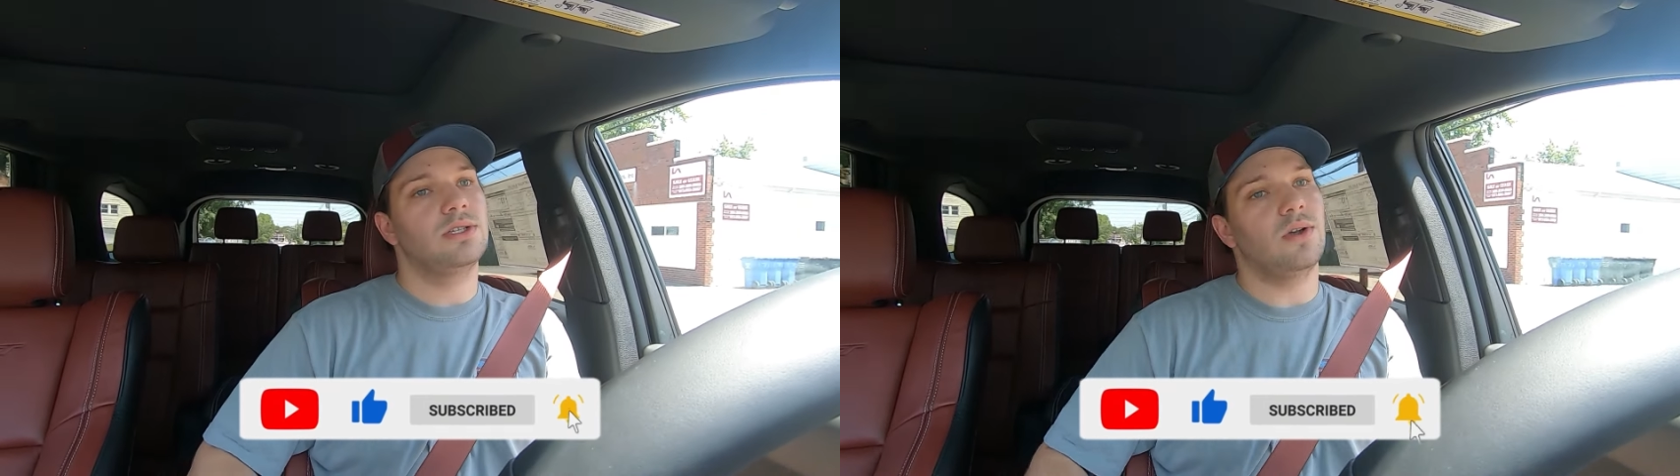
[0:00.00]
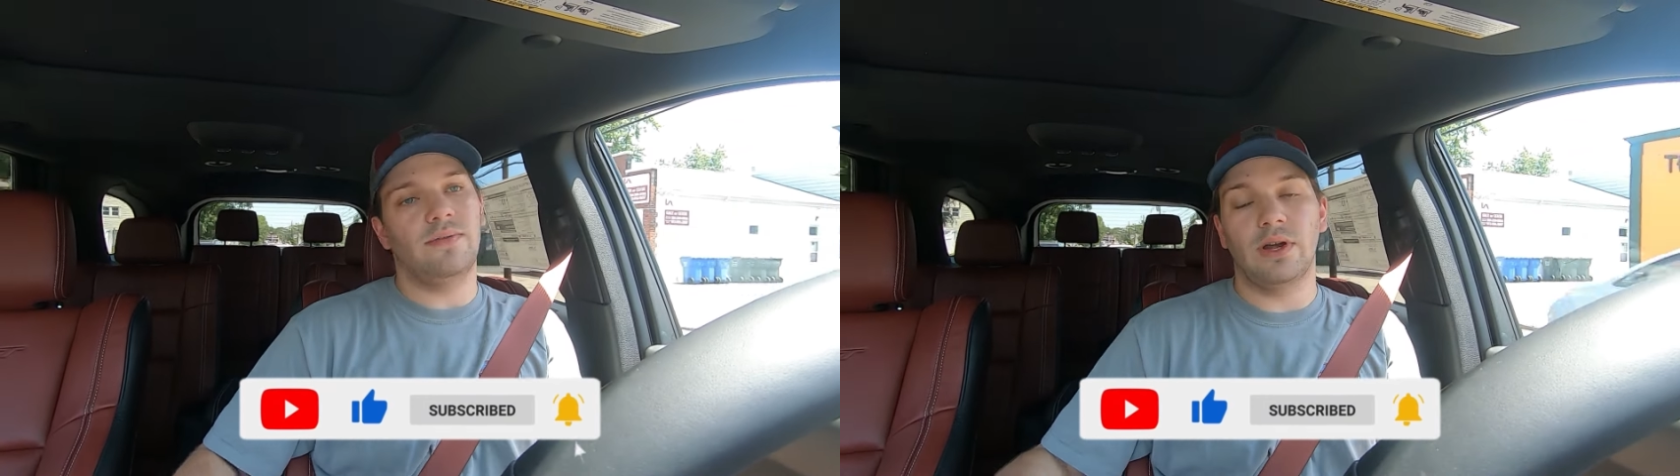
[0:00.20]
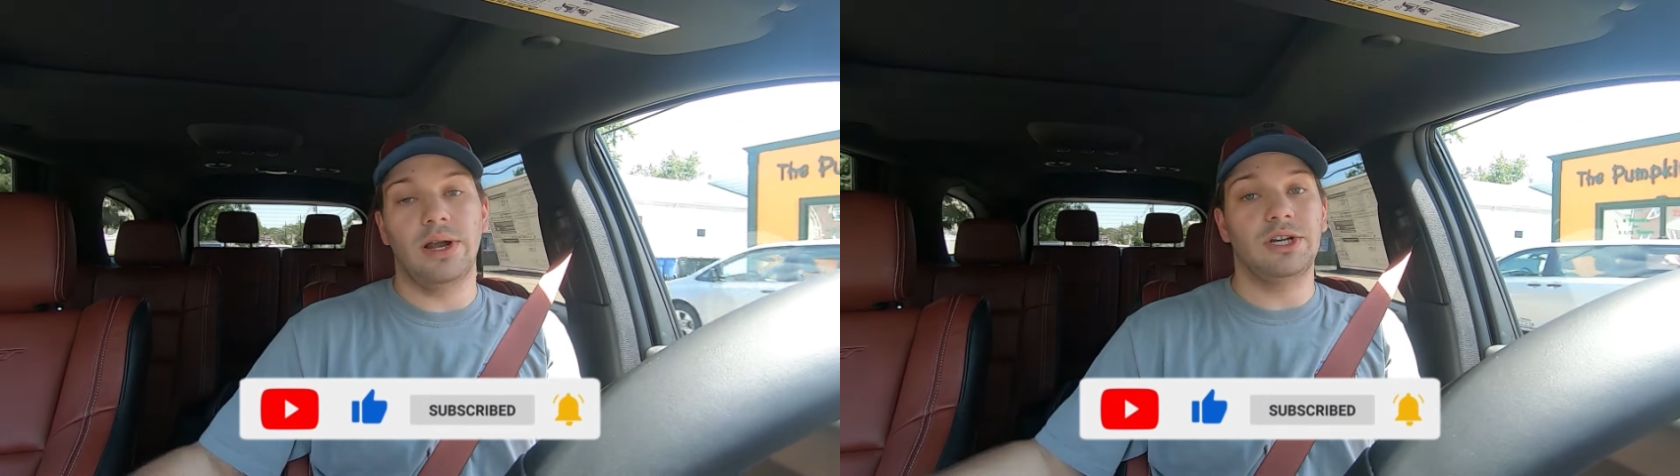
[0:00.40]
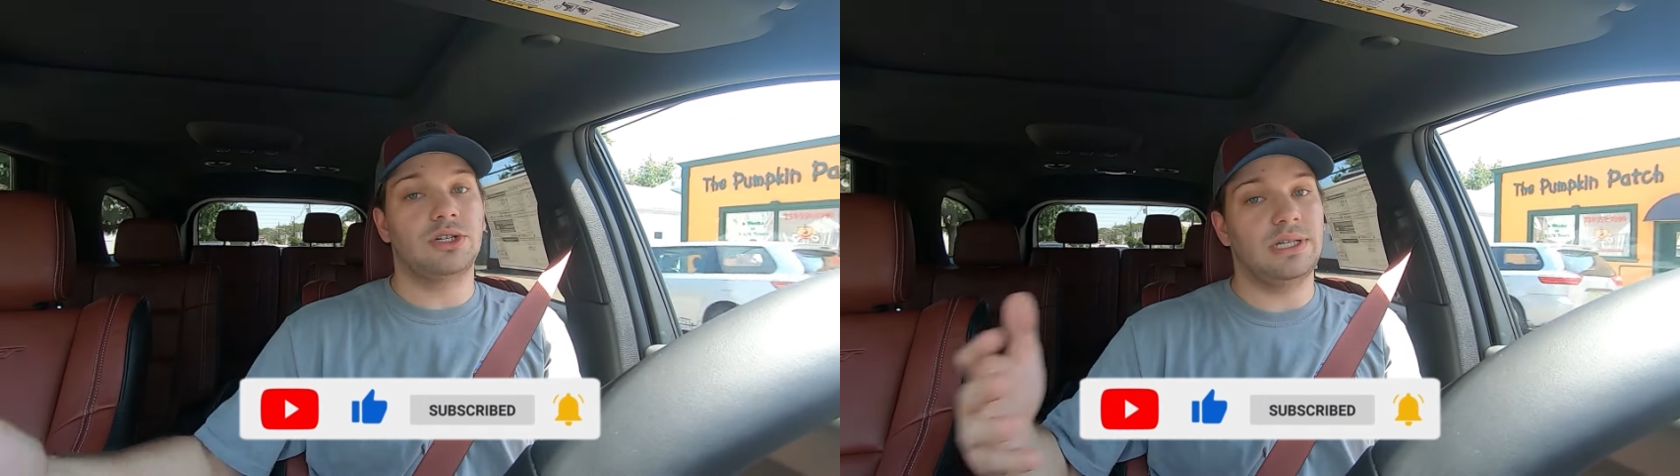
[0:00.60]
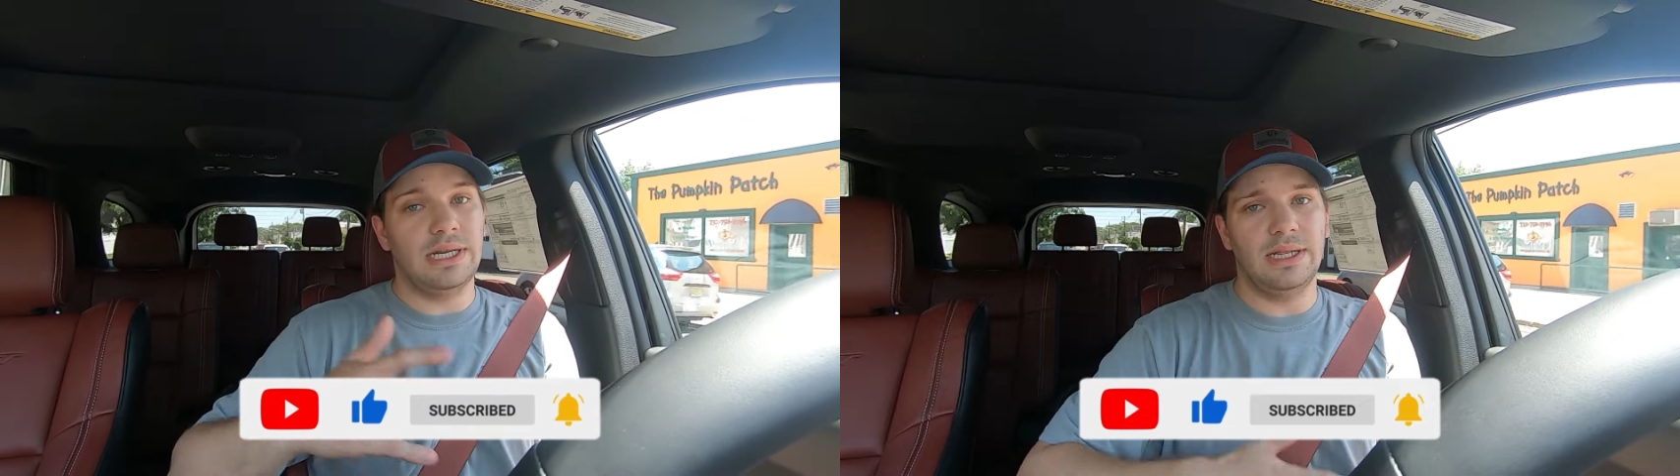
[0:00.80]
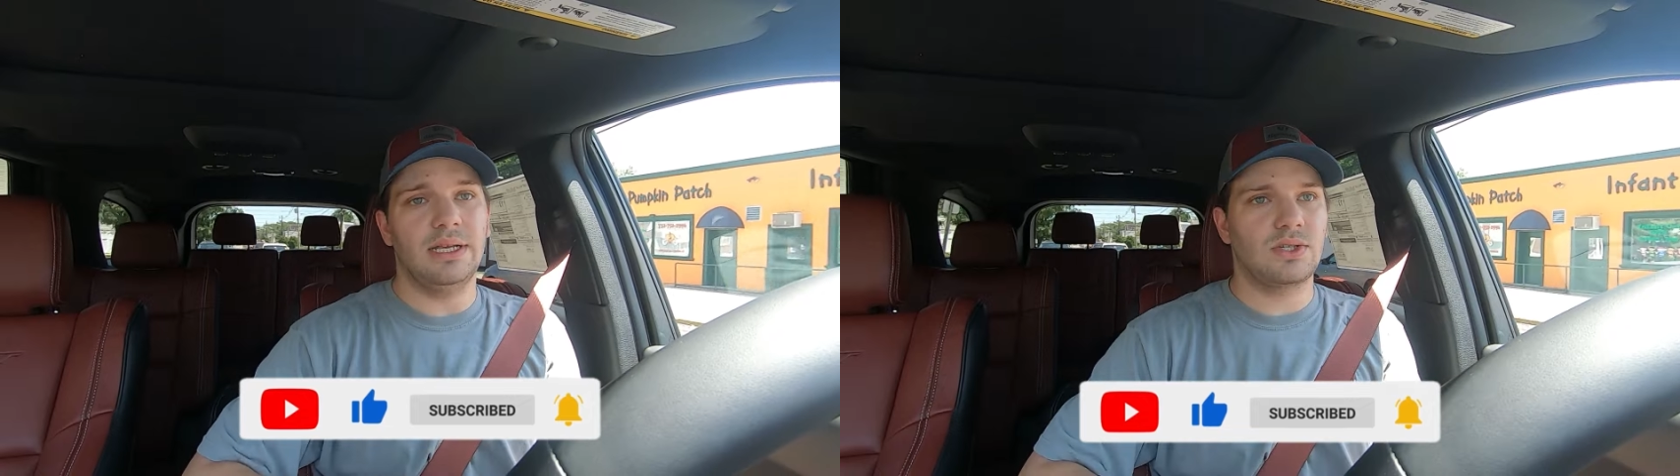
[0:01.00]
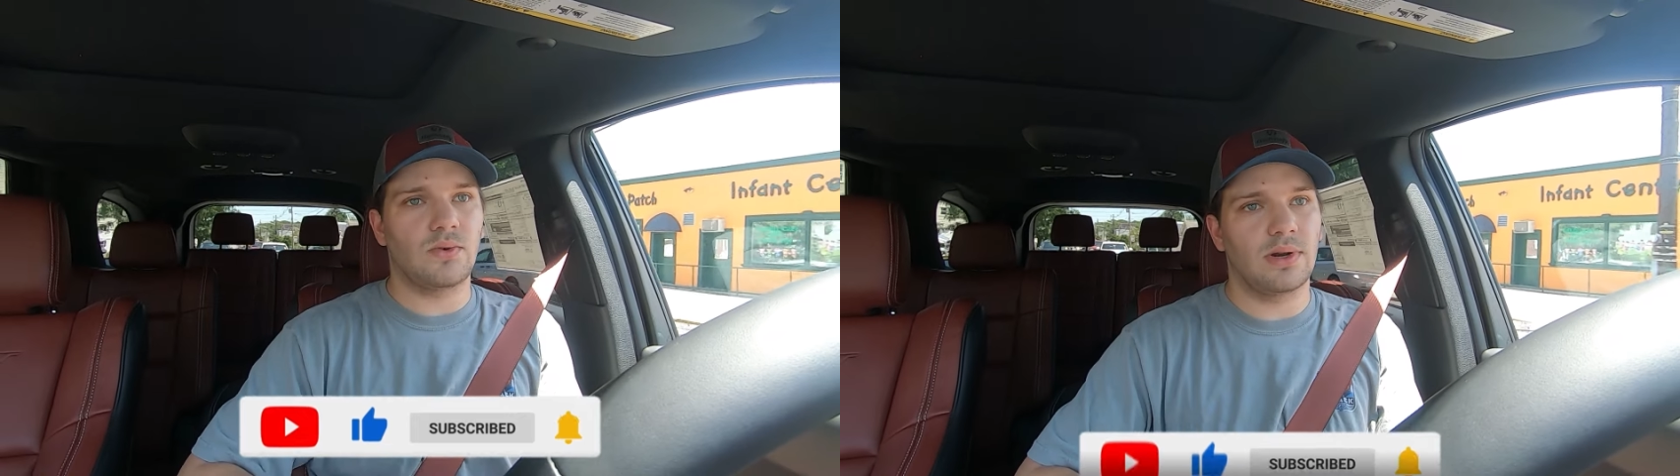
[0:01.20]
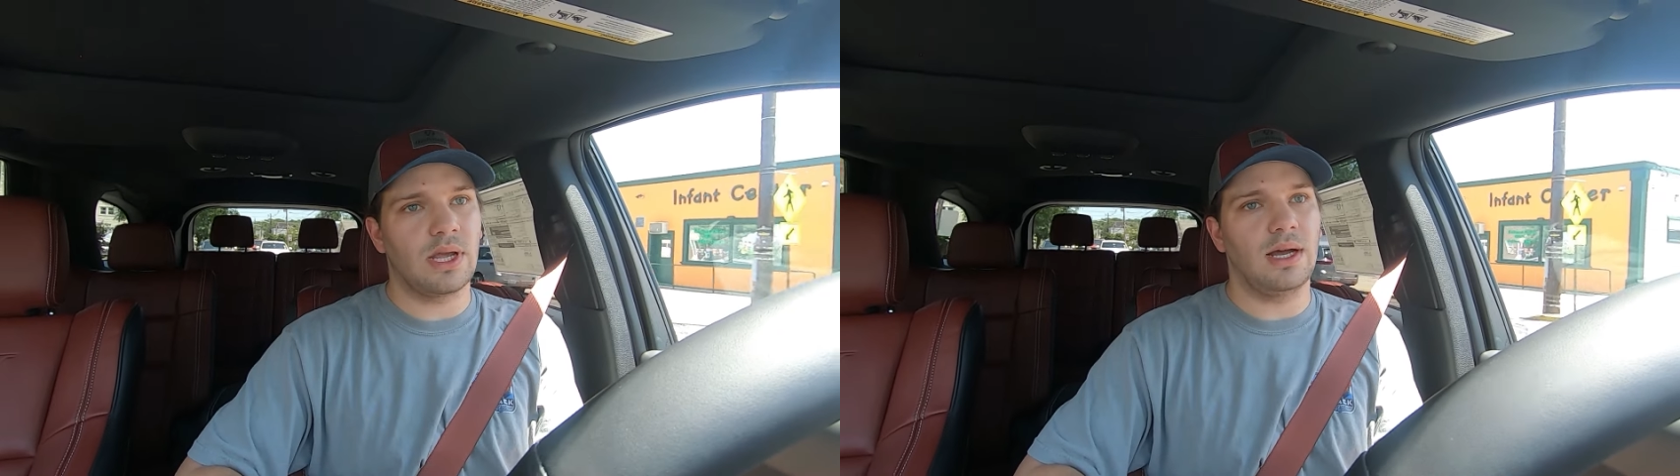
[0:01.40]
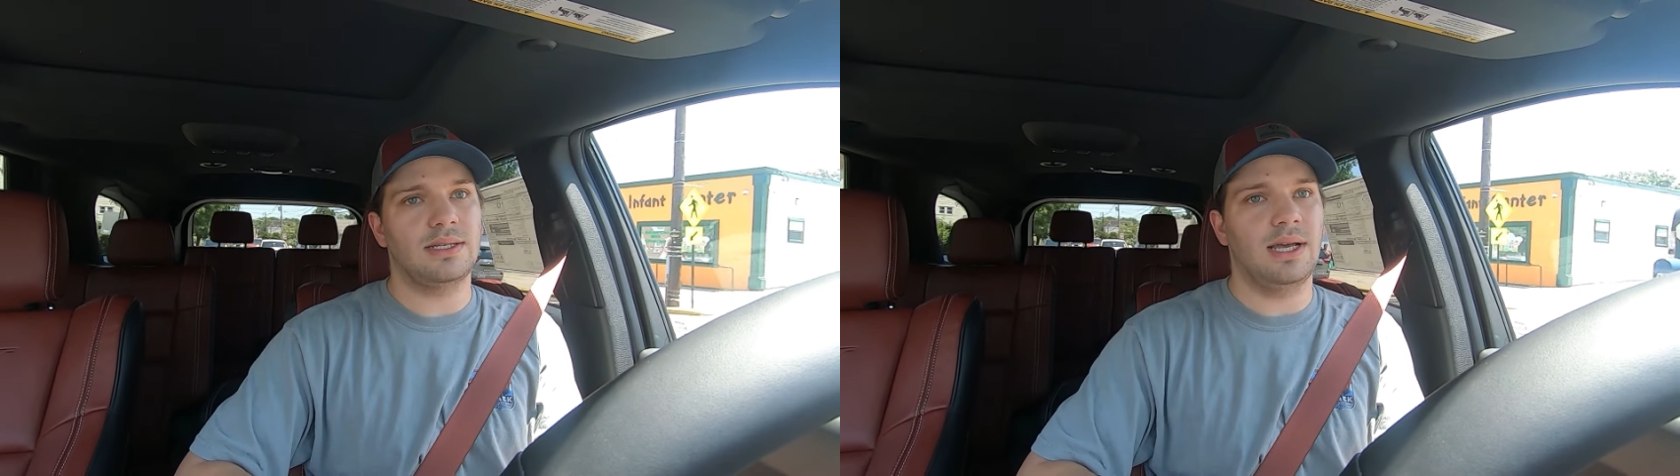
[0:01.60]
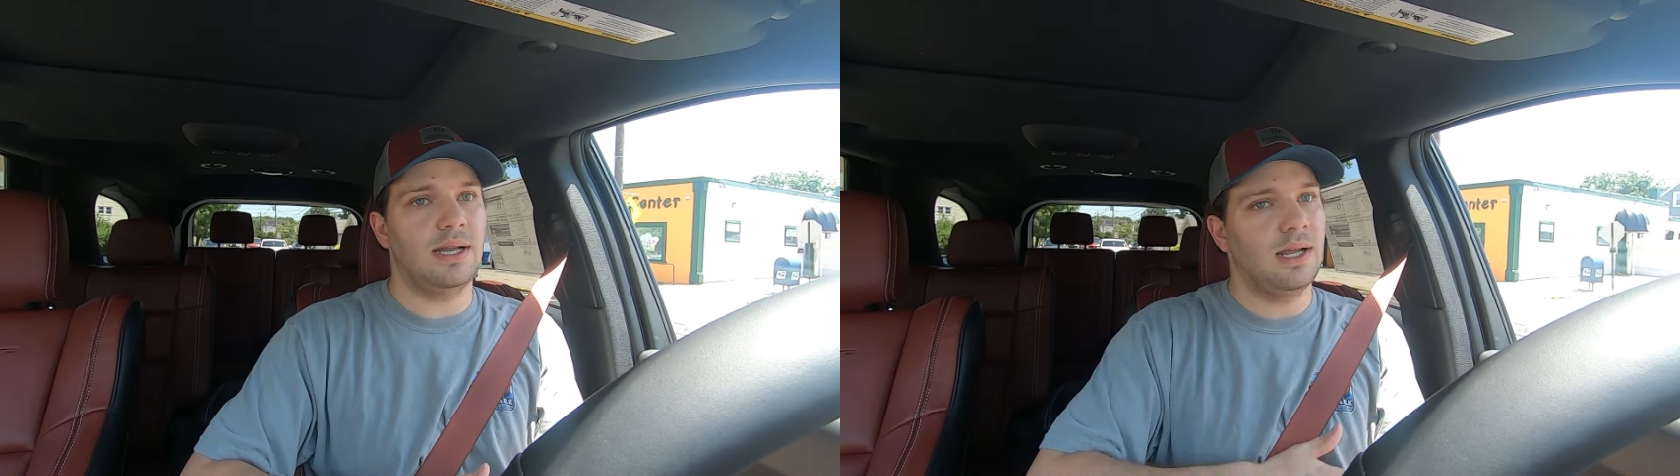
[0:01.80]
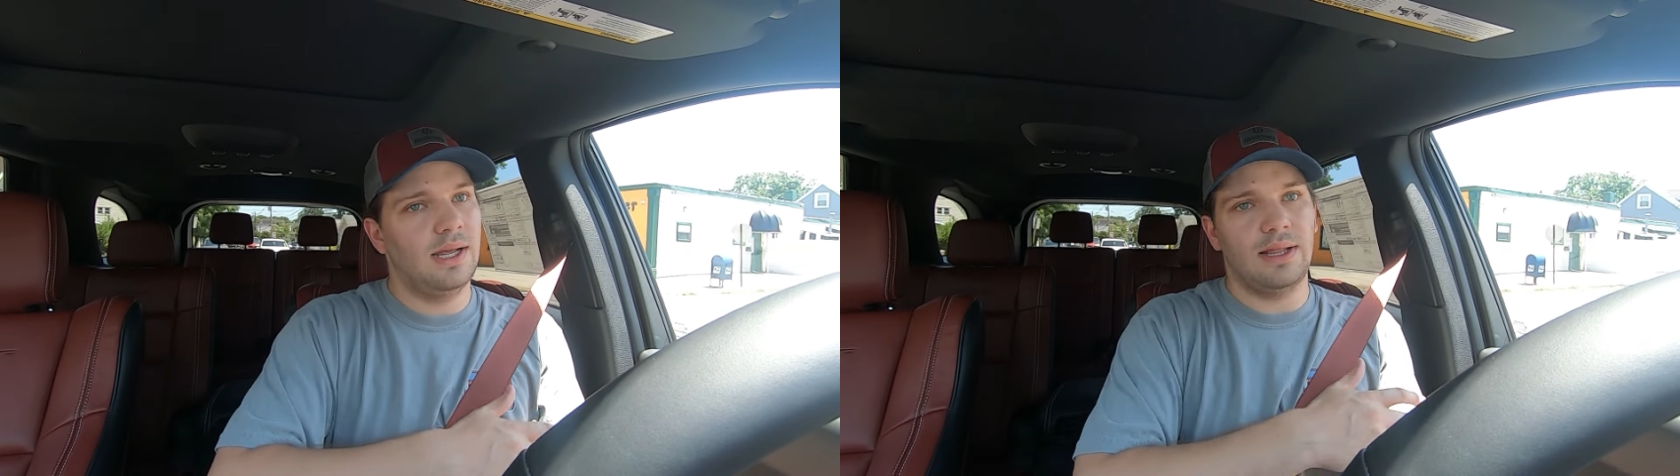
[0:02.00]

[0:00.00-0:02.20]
So if you're interested in this sort of content,